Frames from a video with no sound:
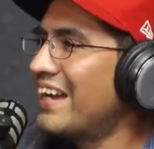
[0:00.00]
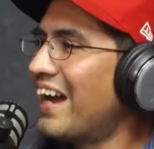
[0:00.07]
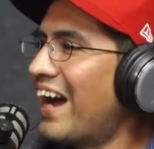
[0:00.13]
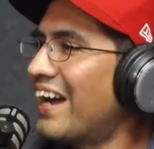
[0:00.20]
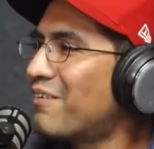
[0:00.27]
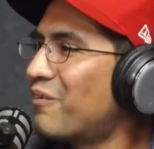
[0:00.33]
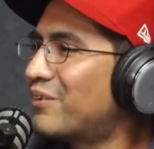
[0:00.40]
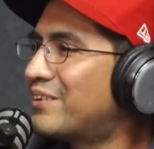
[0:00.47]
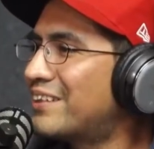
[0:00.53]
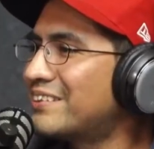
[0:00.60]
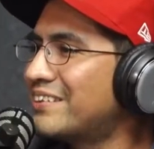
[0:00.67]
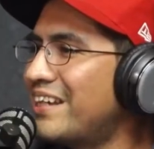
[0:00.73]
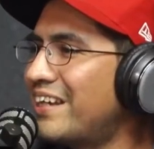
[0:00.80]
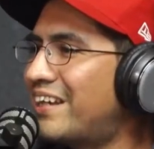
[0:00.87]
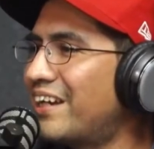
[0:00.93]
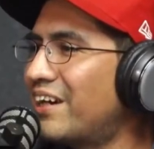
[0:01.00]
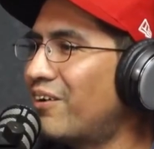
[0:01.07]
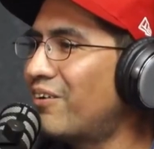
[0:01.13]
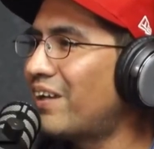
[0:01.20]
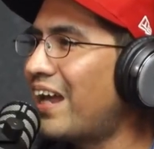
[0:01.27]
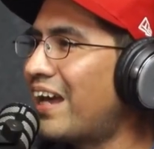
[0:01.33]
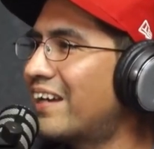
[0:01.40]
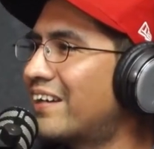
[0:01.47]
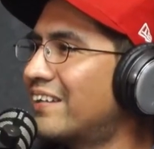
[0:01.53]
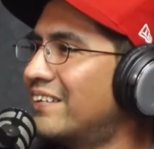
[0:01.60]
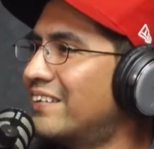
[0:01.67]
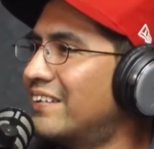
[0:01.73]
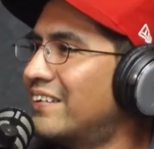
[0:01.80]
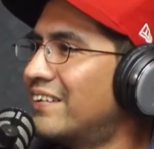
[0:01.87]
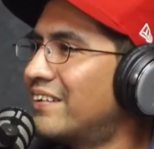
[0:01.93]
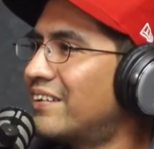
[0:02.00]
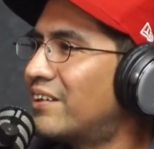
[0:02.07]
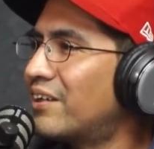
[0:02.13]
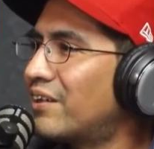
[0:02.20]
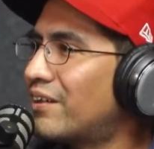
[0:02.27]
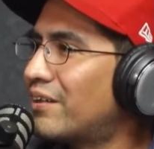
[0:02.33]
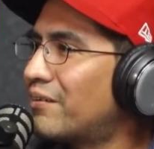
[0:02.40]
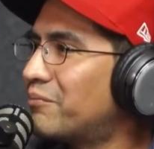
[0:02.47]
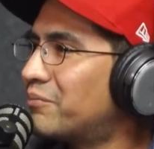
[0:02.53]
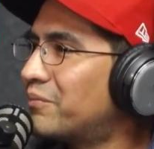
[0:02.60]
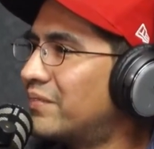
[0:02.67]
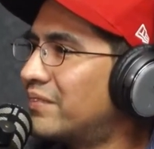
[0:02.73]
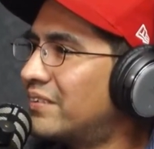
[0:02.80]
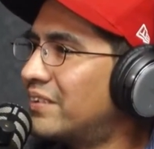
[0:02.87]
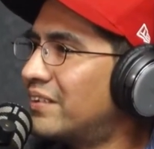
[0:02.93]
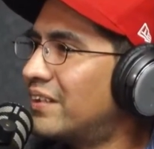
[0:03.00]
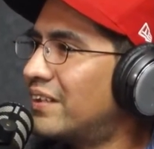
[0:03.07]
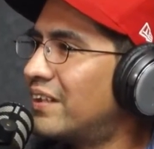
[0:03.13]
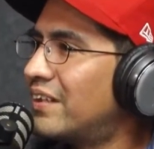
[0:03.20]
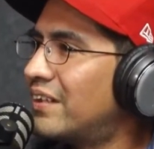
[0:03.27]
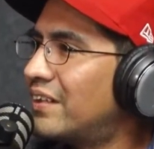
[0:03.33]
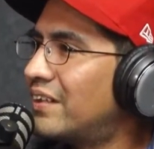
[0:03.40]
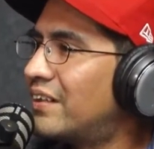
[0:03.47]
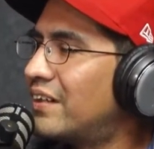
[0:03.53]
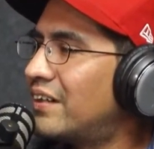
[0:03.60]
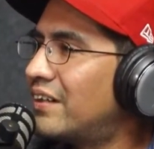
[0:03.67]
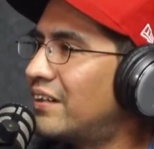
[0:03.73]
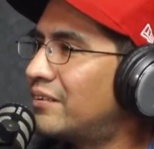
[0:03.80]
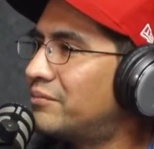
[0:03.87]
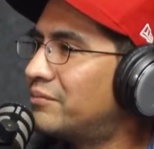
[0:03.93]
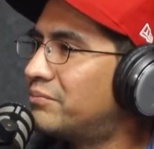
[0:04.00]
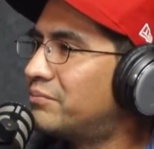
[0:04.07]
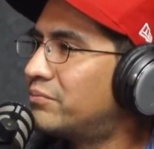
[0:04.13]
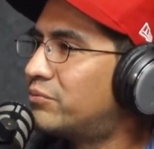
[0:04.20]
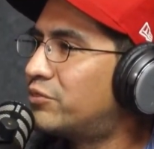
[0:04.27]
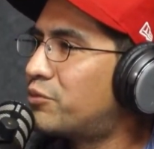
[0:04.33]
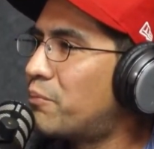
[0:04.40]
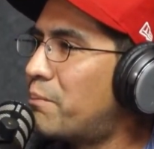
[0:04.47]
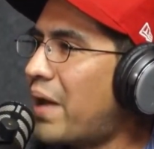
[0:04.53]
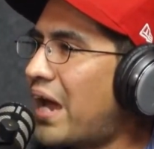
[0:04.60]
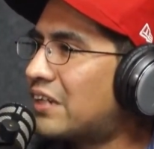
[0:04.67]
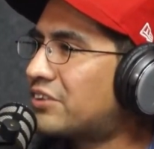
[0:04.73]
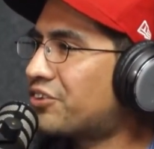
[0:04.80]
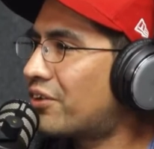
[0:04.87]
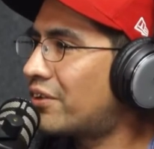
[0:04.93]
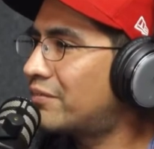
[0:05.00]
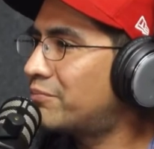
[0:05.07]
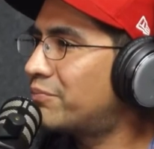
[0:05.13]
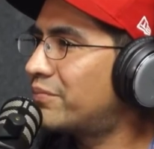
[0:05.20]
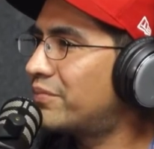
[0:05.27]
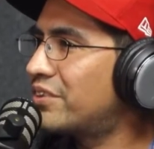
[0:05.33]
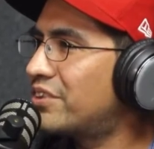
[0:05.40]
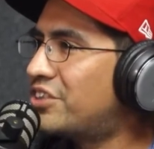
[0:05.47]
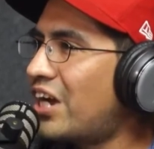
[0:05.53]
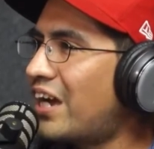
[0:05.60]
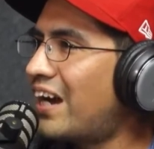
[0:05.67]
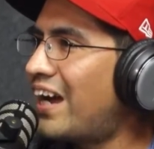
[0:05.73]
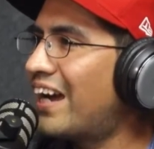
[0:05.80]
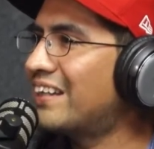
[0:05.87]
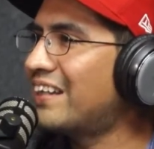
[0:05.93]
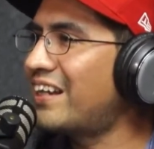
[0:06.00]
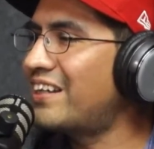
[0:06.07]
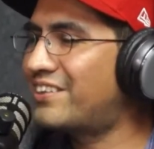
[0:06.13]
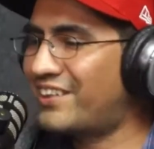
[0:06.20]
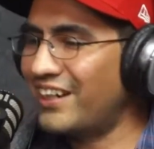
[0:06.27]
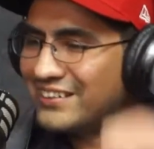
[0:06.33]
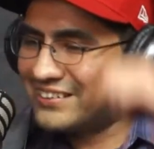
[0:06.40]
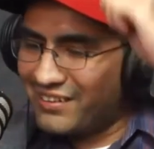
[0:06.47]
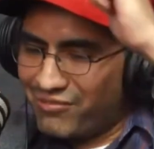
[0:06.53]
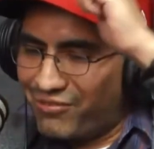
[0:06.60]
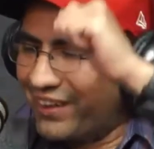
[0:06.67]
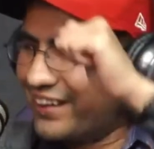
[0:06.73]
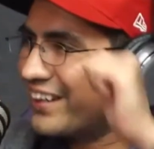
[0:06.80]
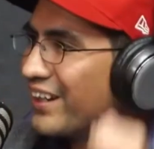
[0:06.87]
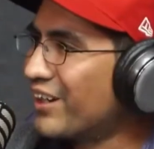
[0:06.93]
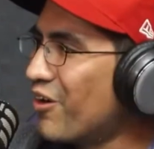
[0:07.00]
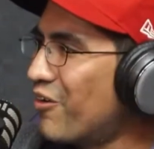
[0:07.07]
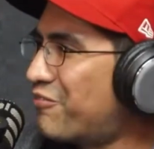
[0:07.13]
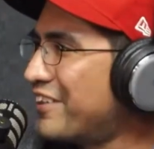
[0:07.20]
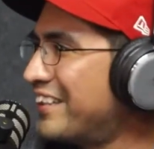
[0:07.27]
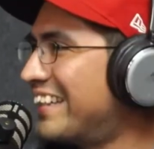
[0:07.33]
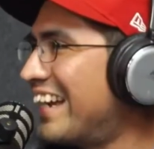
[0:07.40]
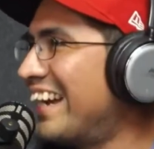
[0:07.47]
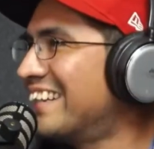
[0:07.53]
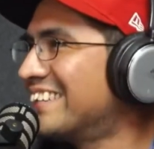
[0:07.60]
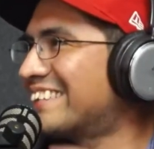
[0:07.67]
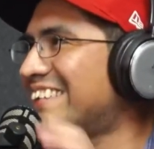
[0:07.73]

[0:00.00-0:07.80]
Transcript: uh, doesn't he kill like the the master yeah. Jedi, and then he does the fucking goofy dance.